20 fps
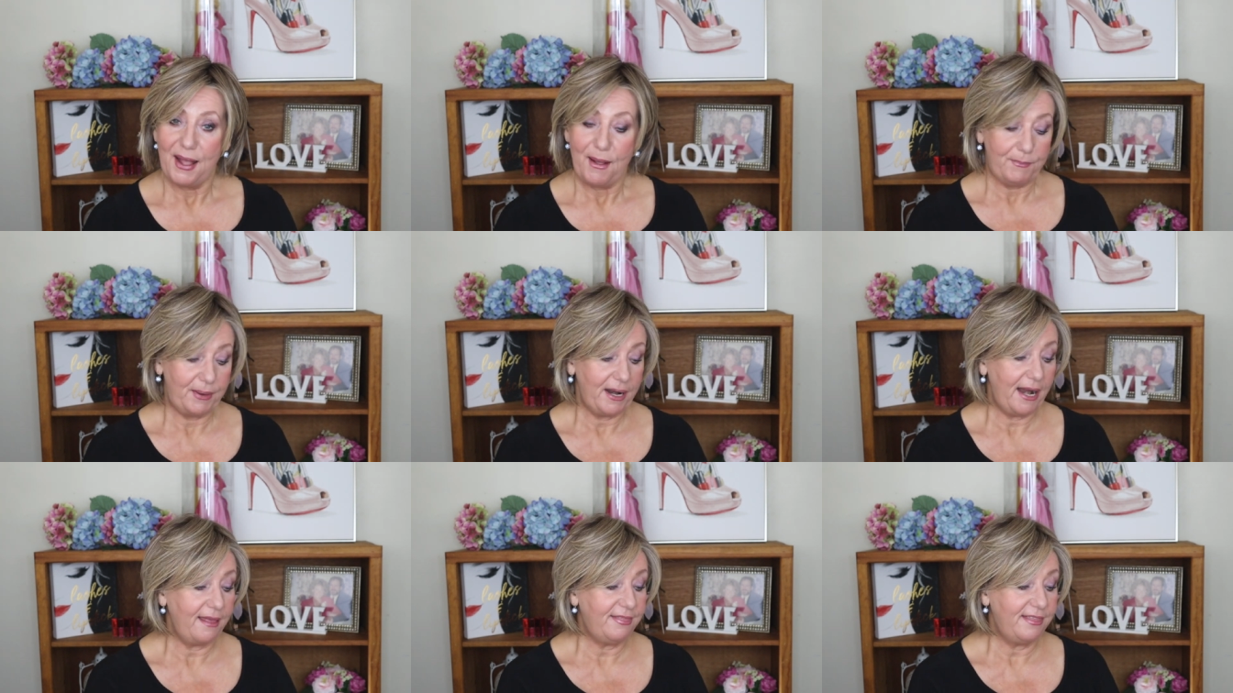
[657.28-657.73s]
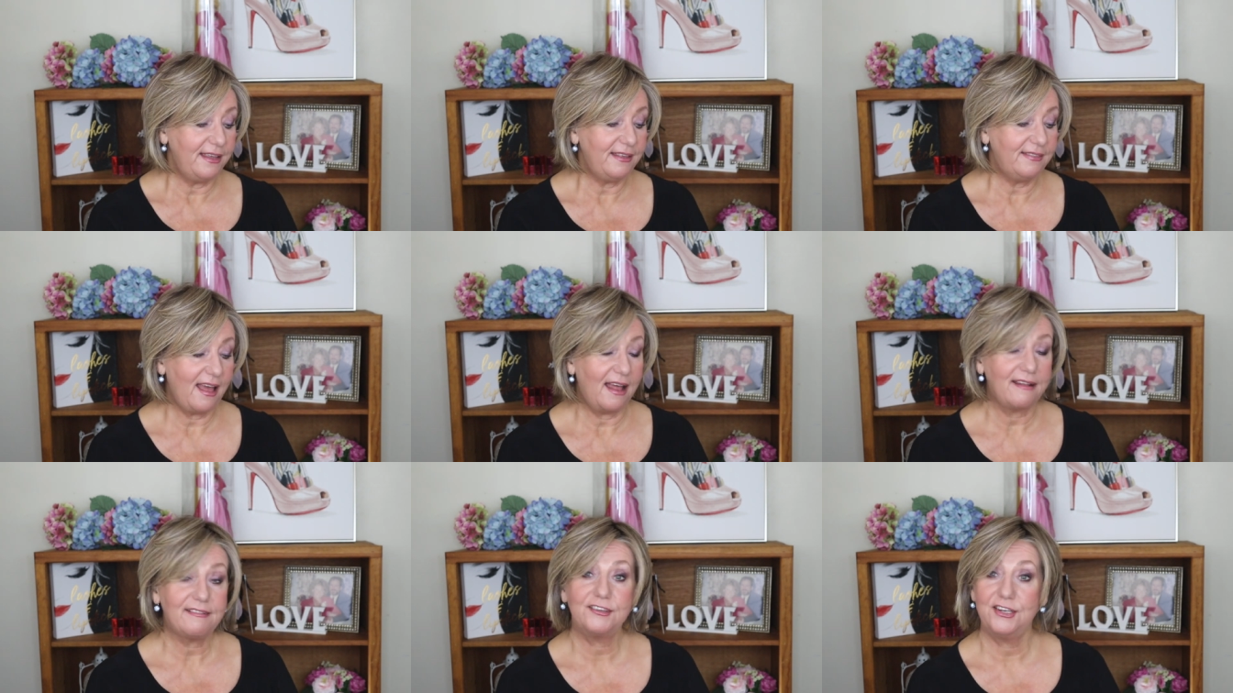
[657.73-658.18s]
but I
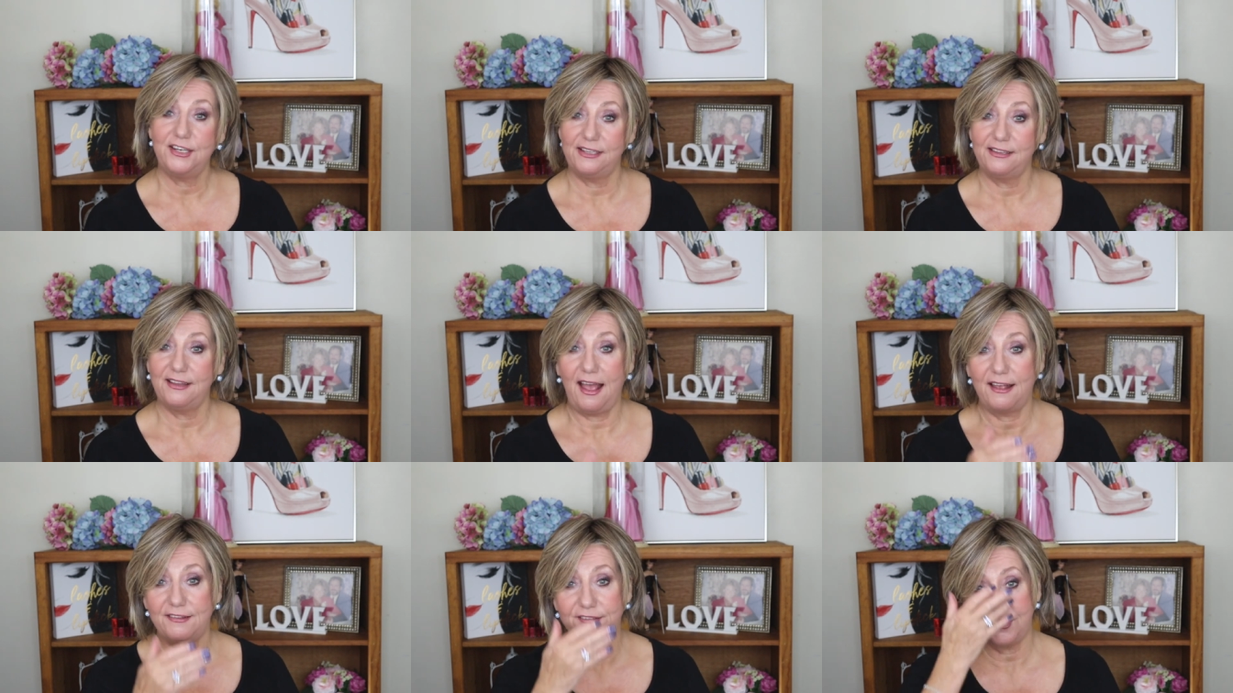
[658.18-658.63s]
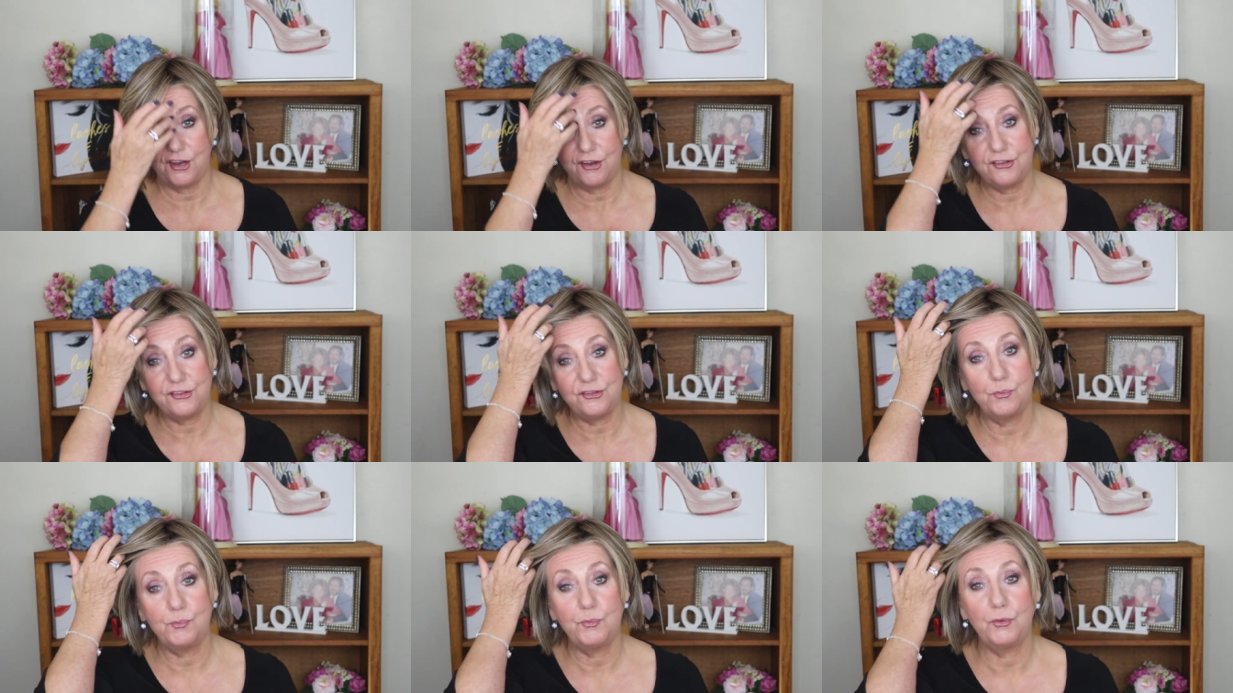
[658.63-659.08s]
think that's going to last a
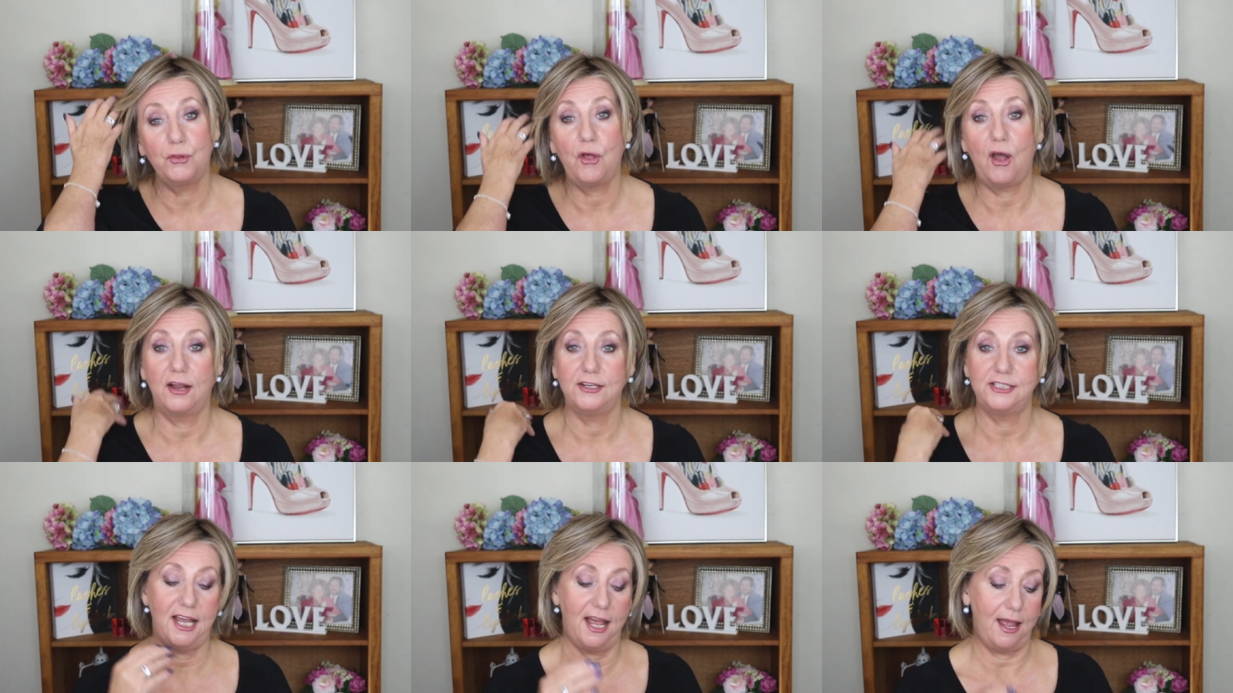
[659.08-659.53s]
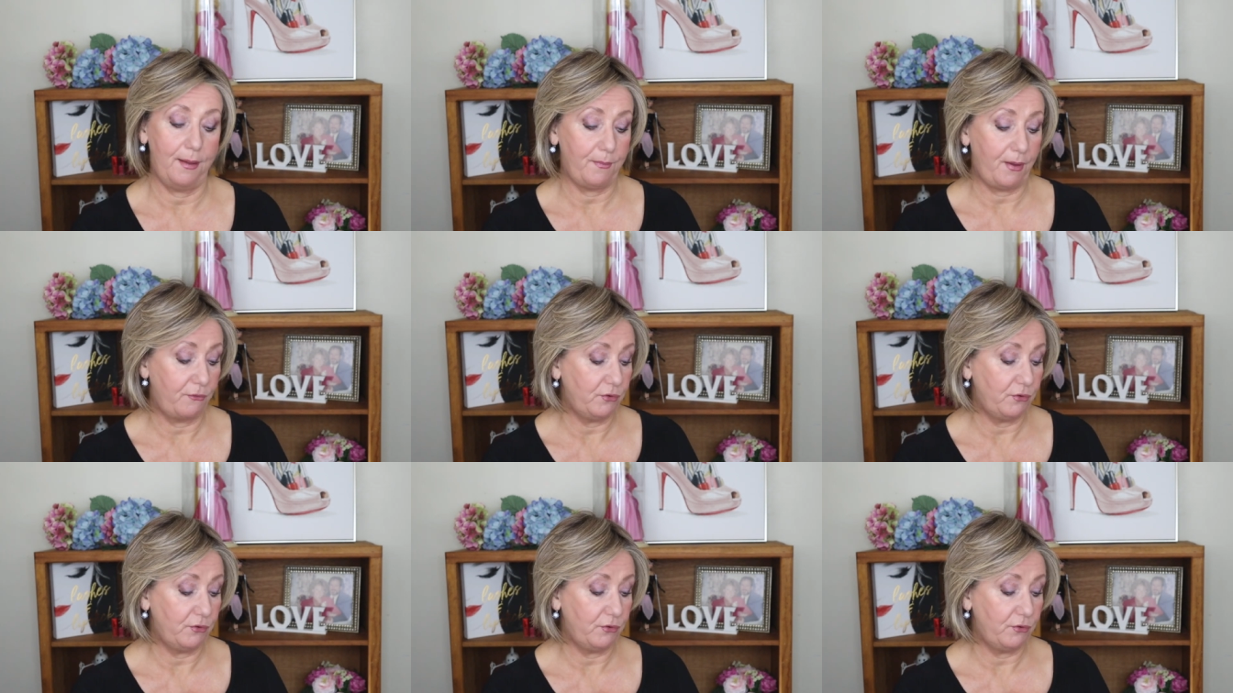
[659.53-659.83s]
super long time. I